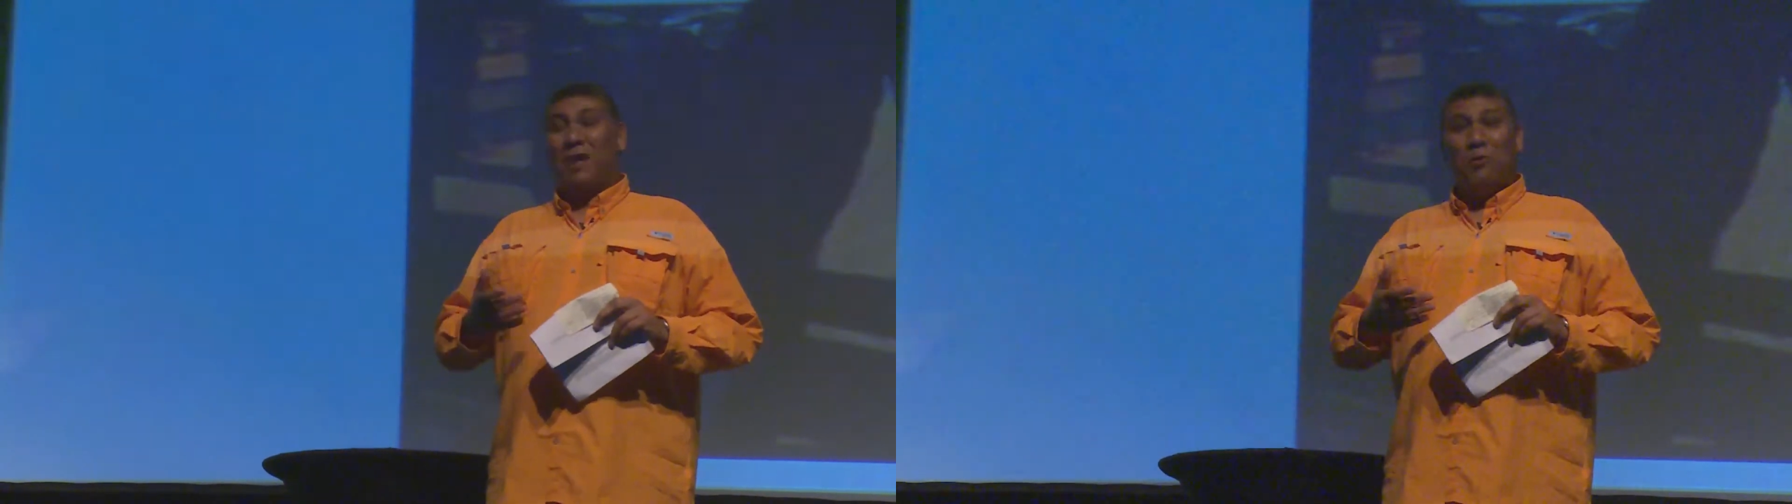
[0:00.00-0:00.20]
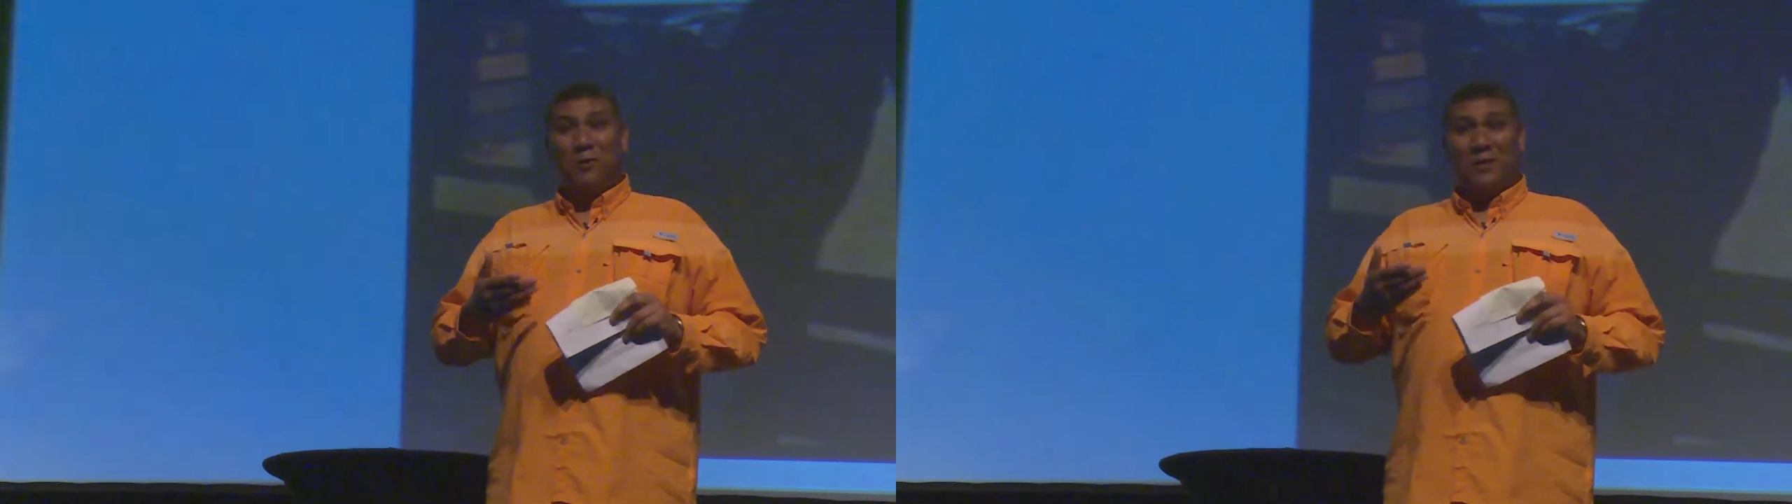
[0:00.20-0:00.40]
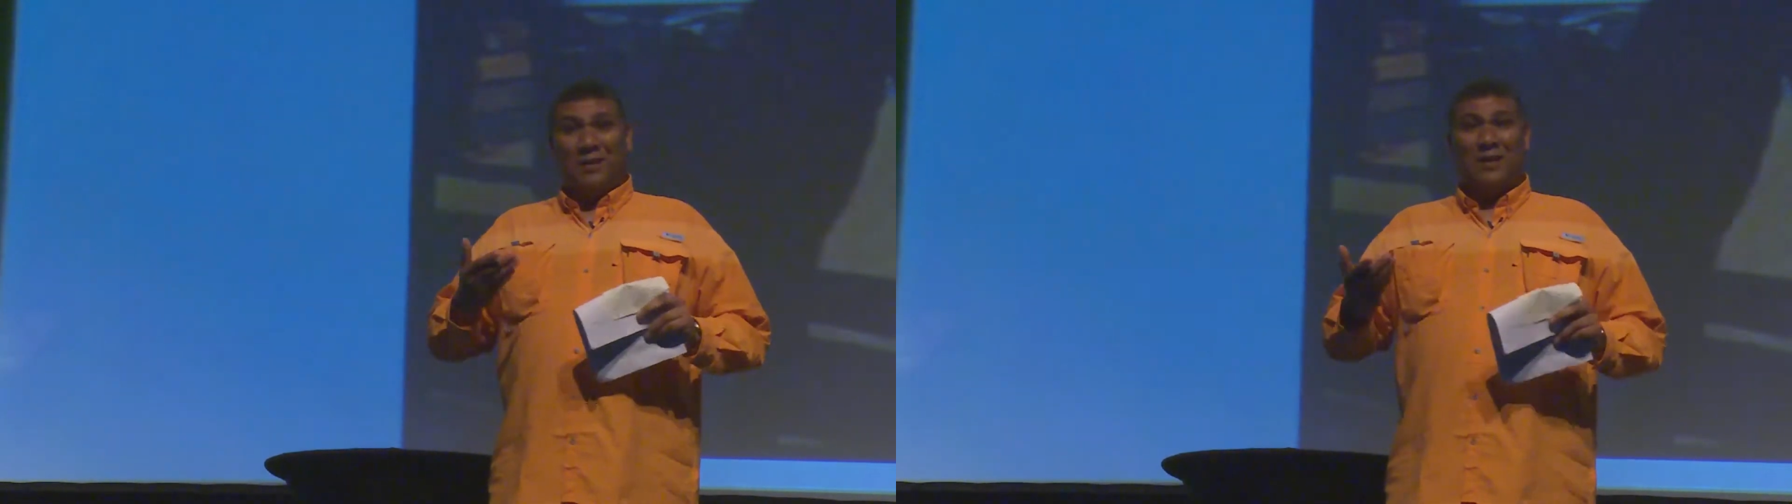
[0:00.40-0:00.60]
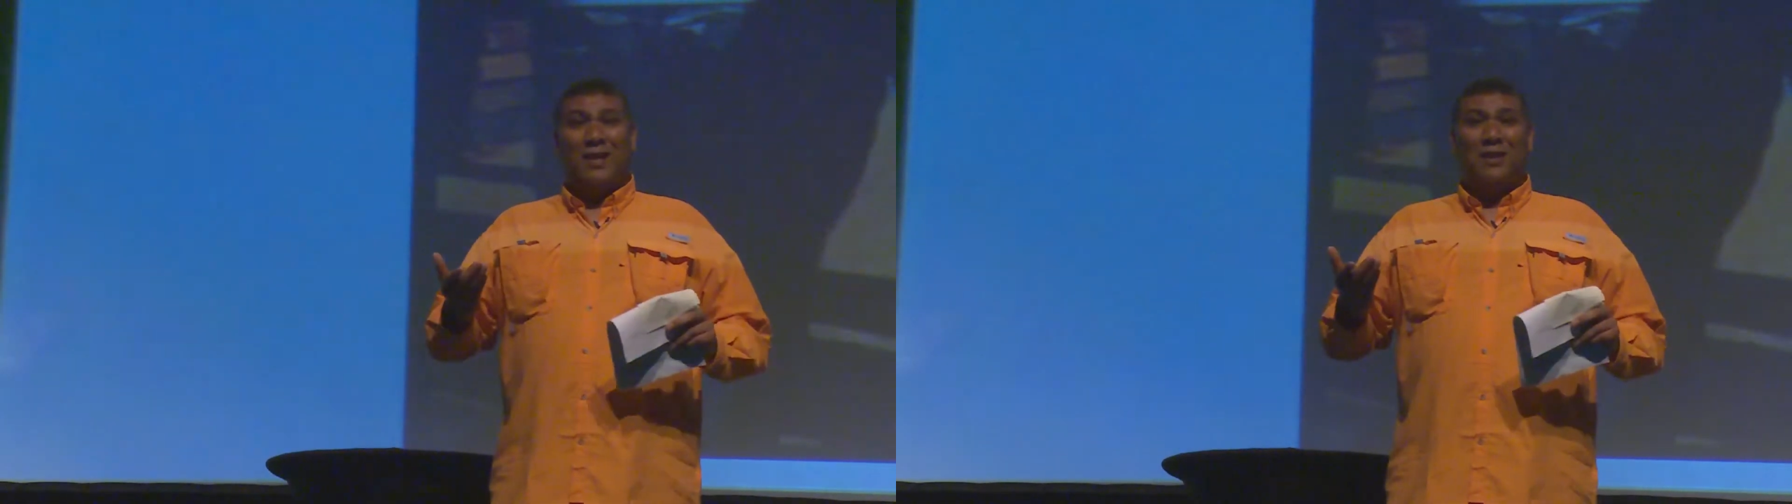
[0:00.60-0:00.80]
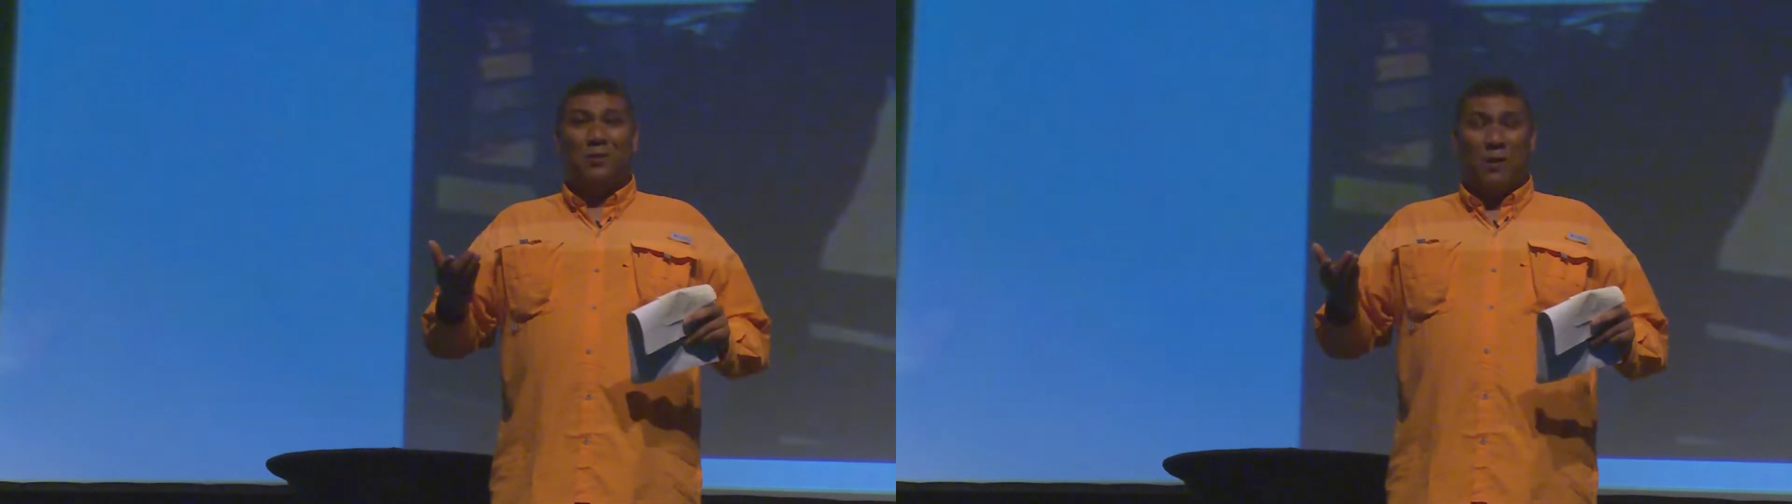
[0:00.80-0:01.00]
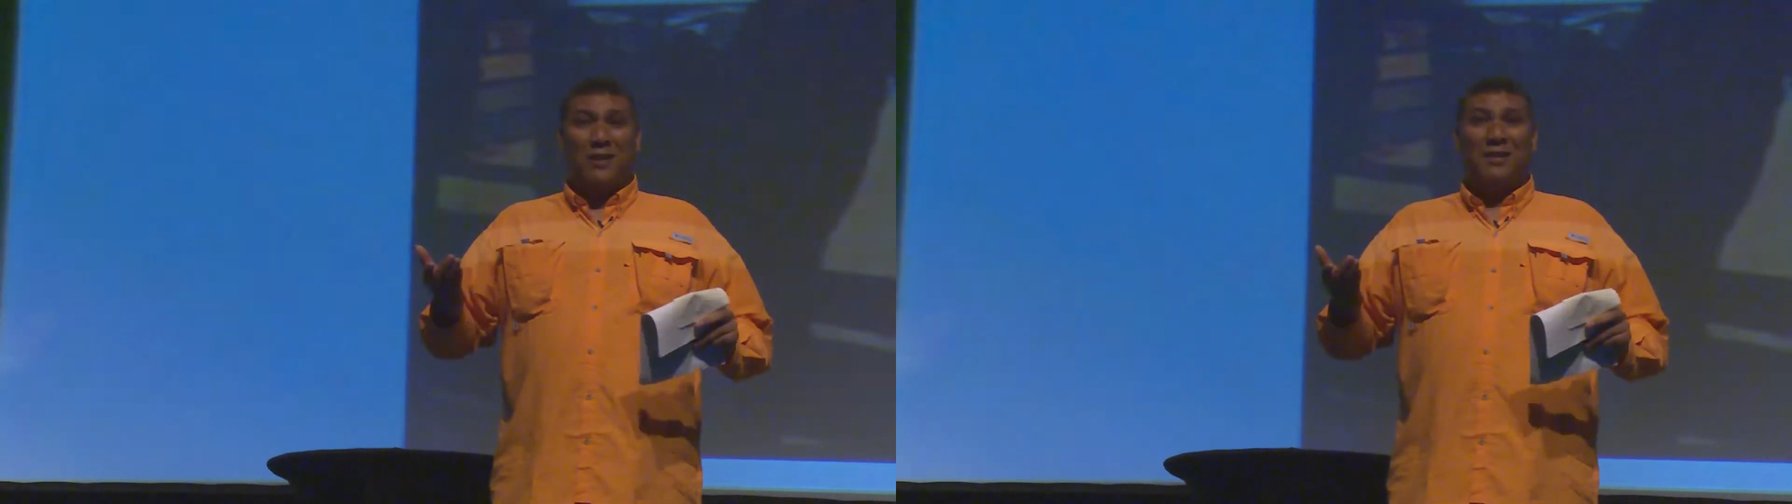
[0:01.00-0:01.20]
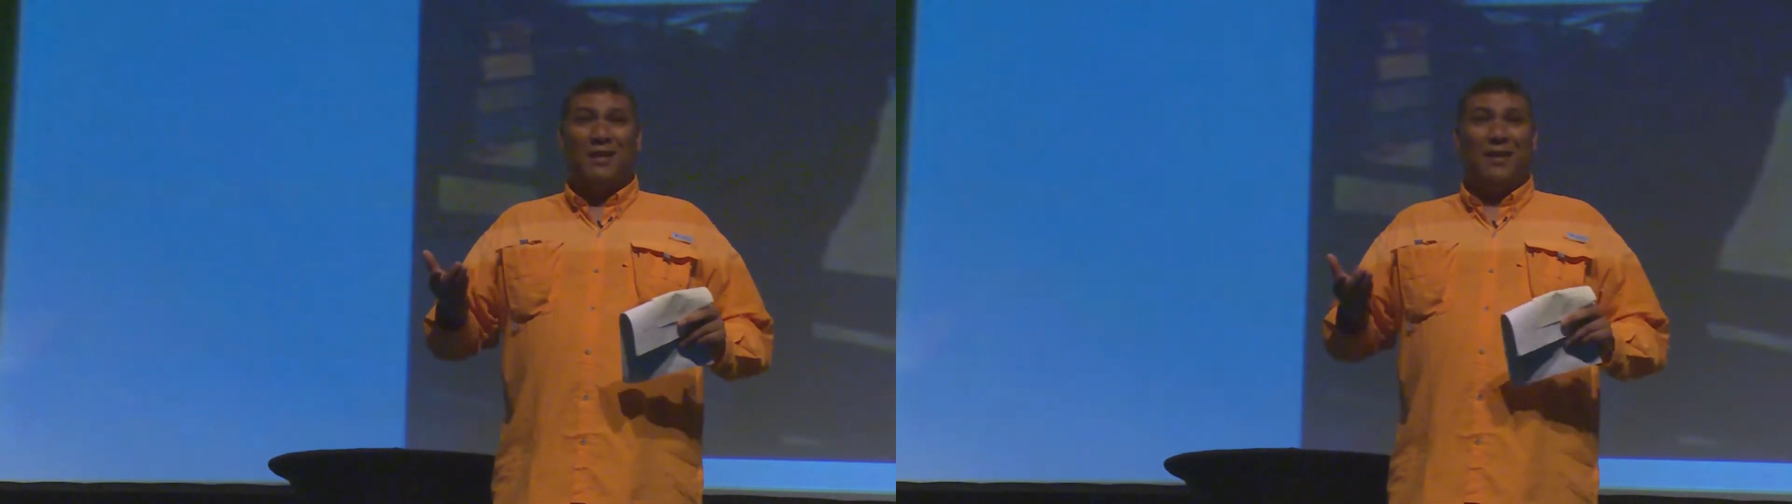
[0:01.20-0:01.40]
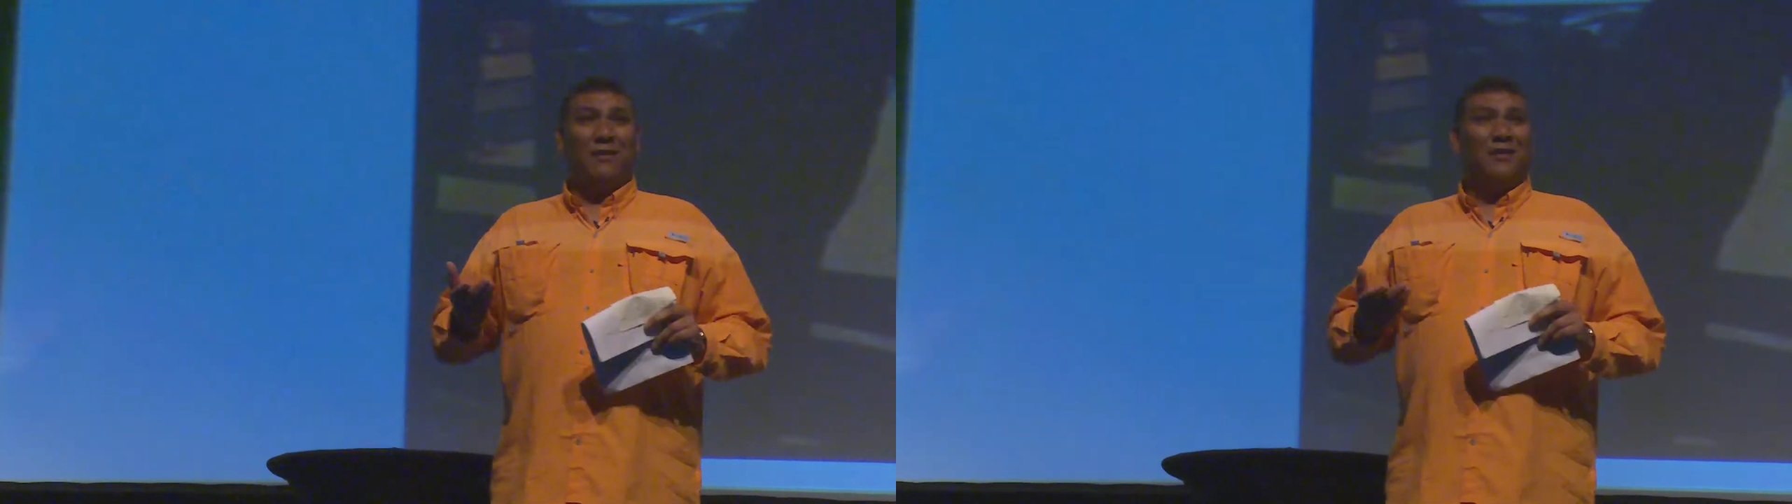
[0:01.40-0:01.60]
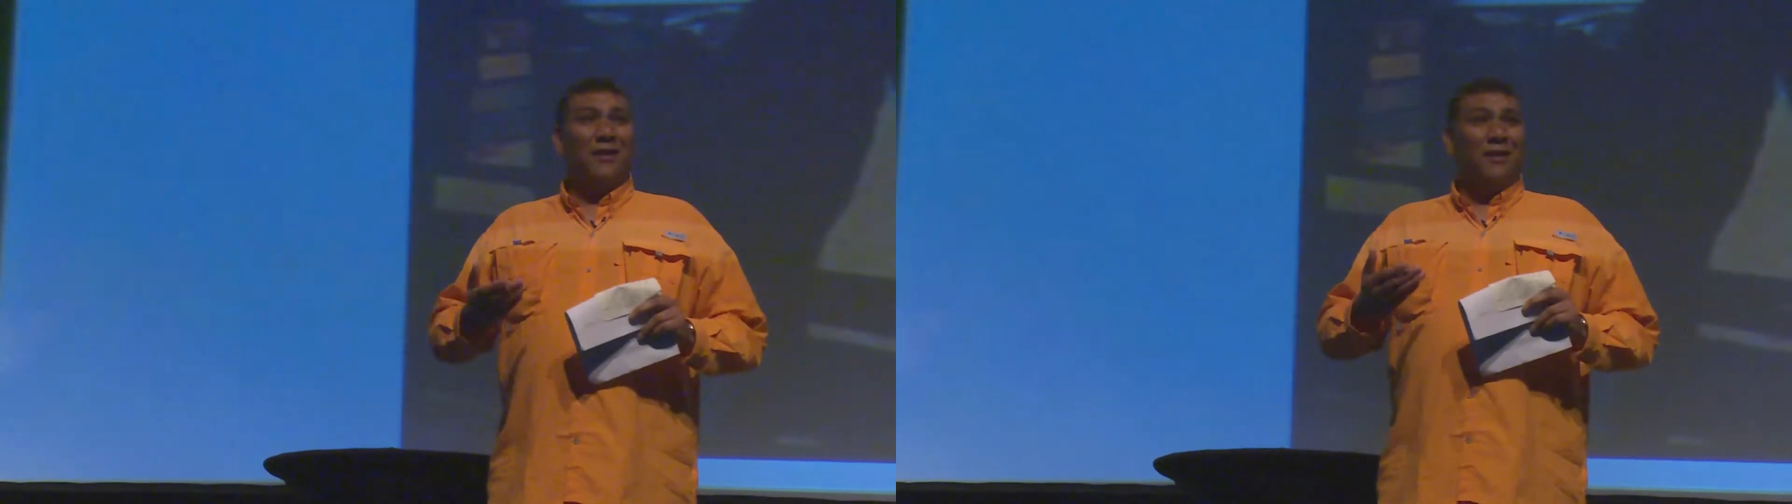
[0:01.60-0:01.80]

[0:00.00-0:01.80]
I would discuss once again